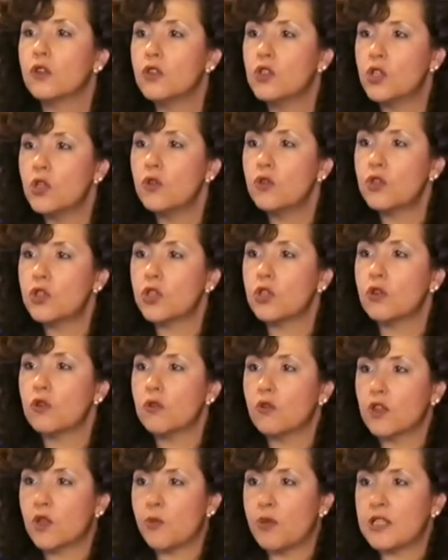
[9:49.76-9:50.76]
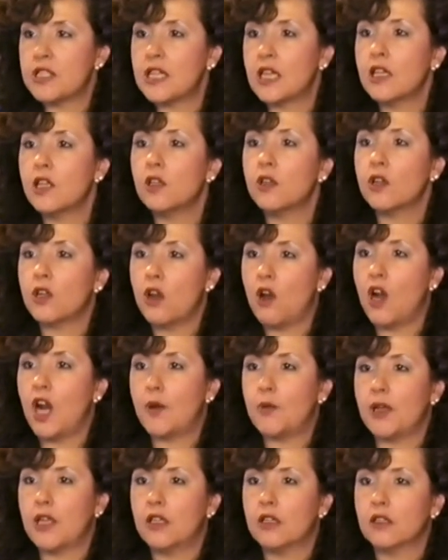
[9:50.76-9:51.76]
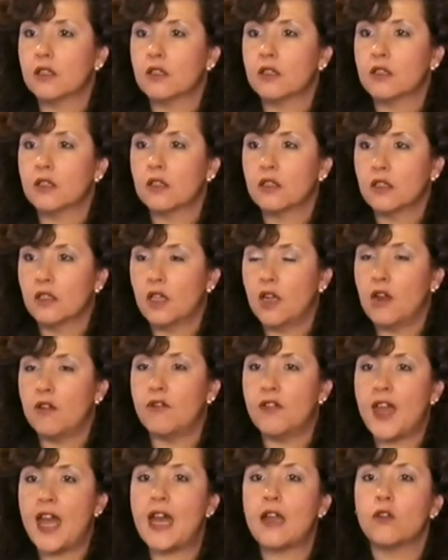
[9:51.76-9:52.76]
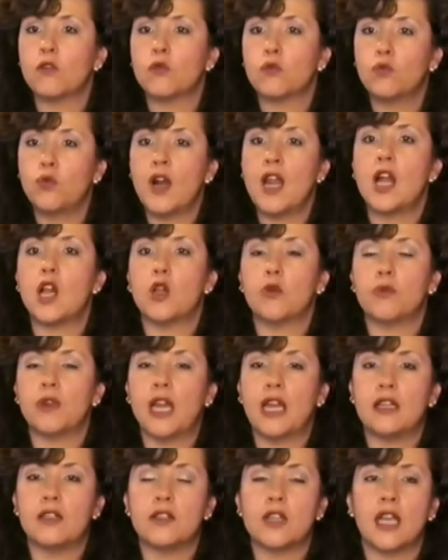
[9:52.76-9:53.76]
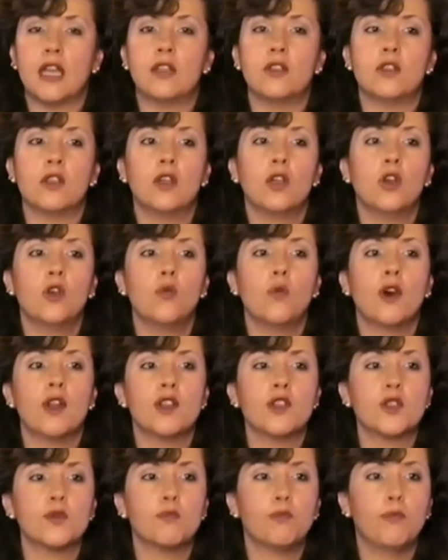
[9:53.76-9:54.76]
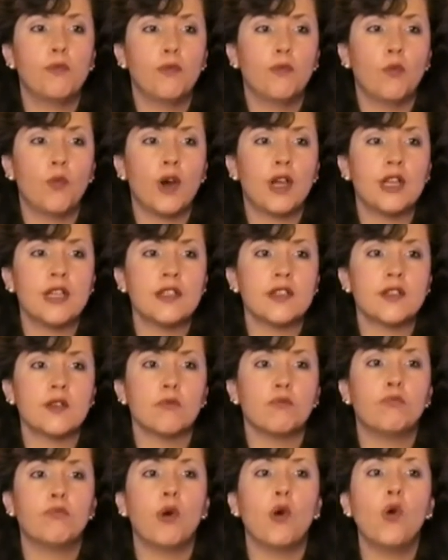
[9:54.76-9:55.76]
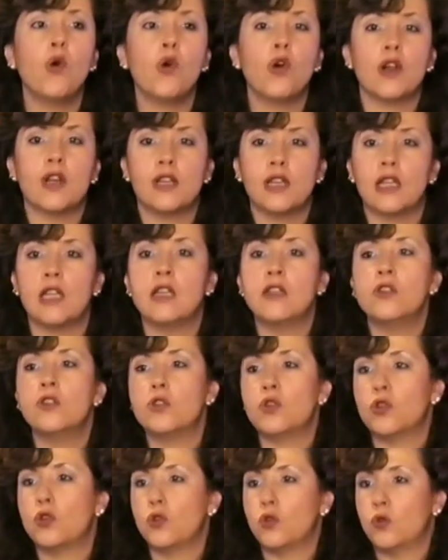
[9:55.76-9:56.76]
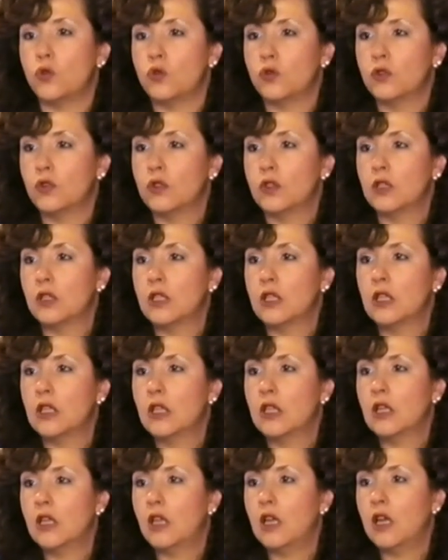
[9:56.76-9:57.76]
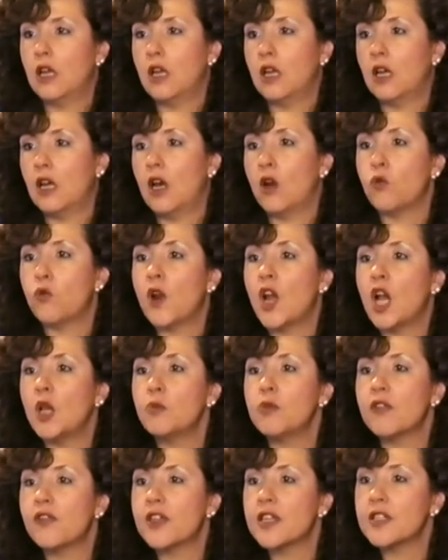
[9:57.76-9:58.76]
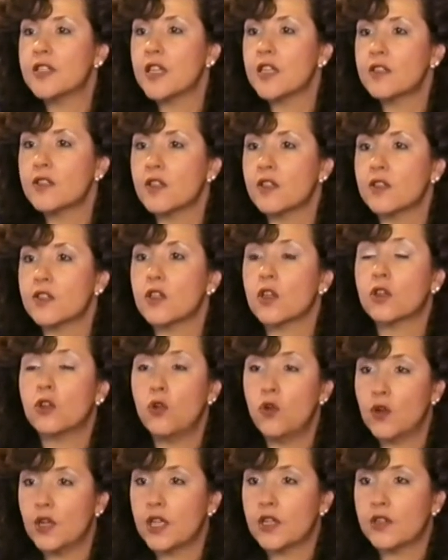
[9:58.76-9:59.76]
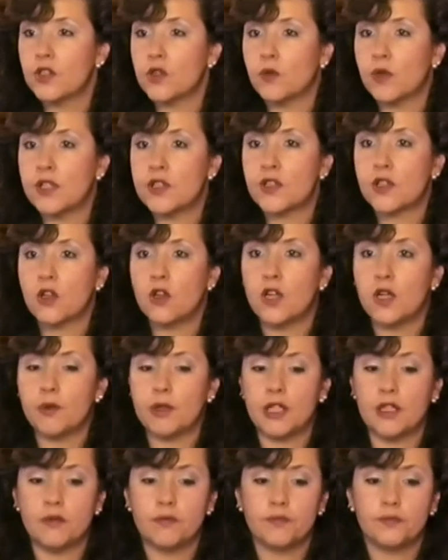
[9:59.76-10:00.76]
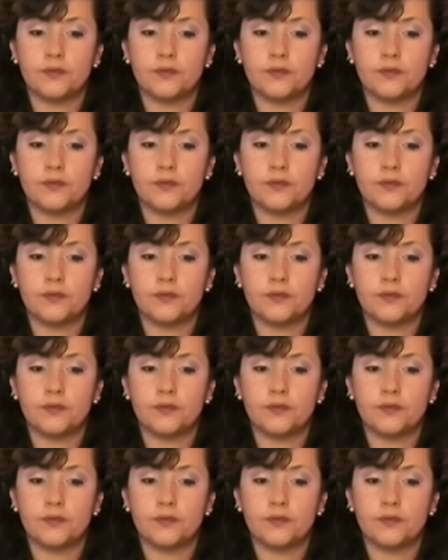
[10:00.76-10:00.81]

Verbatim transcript: due to the particular karma of that realm, and, and one, is, one is born into uh, a realm of existence according to one's karma.